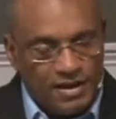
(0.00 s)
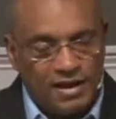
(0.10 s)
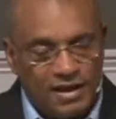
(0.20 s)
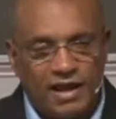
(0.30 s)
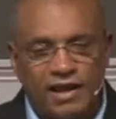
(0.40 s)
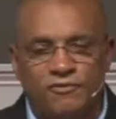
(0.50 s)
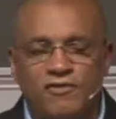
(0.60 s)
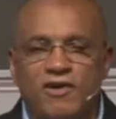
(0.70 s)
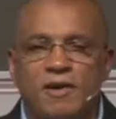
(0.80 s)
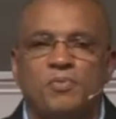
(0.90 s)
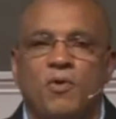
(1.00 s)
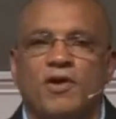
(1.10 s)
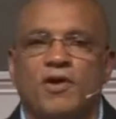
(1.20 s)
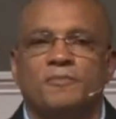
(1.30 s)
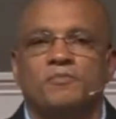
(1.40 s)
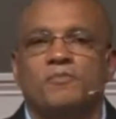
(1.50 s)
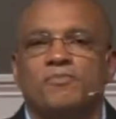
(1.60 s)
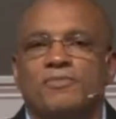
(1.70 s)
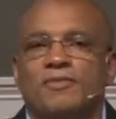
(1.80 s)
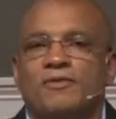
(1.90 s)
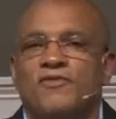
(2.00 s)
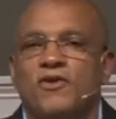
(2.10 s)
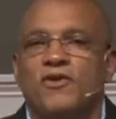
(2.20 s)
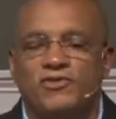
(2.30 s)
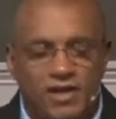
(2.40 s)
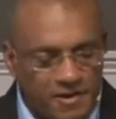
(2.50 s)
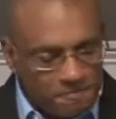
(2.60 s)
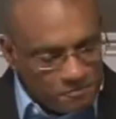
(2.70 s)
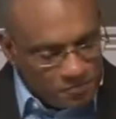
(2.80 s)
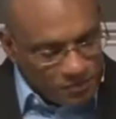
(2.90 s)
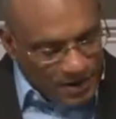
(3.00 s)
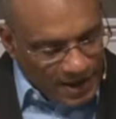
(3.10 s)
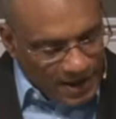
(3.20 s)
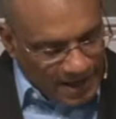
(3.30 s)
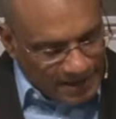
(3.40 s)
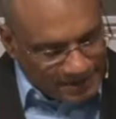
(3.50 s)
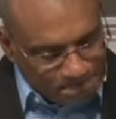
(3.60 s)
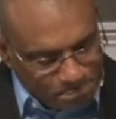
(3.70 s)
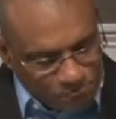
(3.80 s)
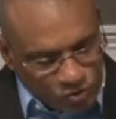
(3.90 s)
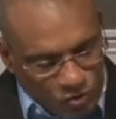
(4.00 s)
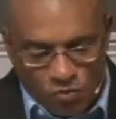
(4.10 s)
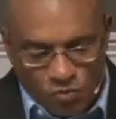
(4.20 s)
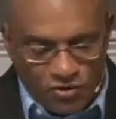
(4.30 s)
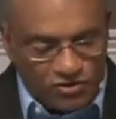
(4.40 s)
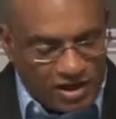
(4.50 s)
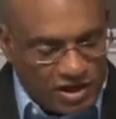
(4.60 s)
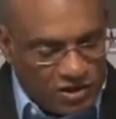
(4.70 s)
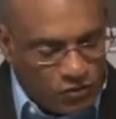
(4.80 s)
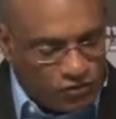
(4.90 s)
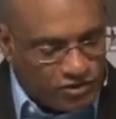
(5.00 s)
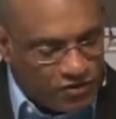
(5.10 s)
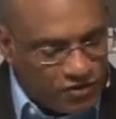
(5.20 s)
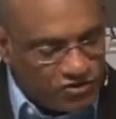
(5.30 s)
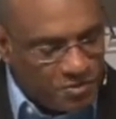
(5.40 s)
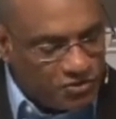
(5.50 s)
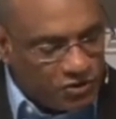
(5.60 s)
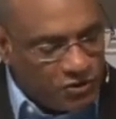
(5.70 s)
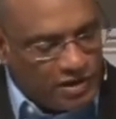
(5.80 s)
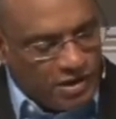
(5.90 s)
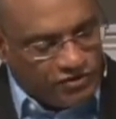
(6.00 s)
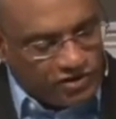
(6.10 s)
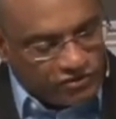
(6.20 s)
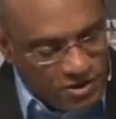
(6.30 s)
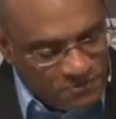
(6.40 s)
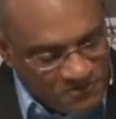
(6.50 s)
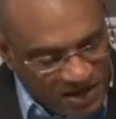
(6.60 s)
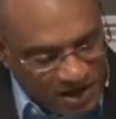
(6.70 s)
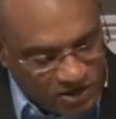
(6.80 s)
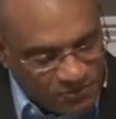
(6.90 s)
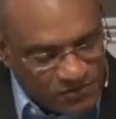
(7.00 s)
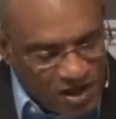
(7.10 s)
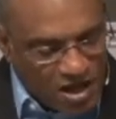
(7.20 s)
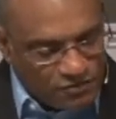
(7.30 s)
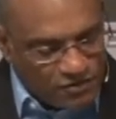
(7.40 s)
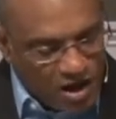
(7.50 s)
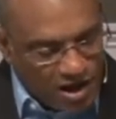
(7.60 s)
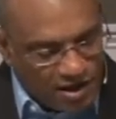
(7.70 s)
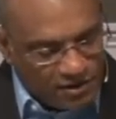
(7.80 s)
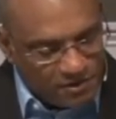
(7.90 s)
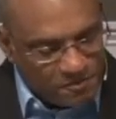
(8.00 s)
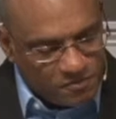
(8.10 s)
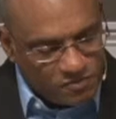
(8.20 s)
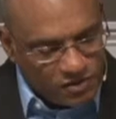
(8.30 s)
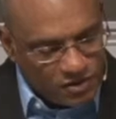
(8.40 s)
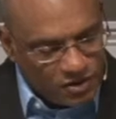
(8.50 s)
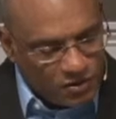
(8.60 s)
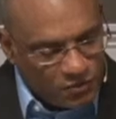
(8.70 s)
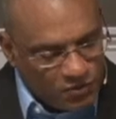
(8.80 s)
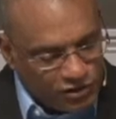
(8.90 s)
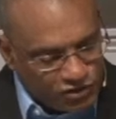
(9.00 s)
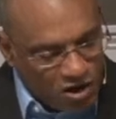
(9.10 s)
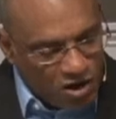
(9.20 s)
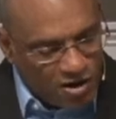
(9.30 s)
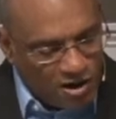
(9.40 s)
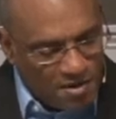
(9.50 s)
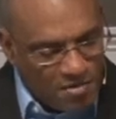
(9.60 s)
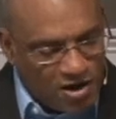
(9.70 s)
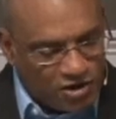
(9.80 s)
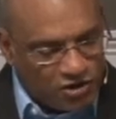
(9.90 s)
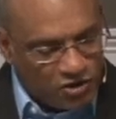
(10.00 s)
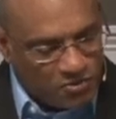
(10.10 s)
And it's very important verse that or words that he uses in verse number 2. He says, feed the flock of God which are among you,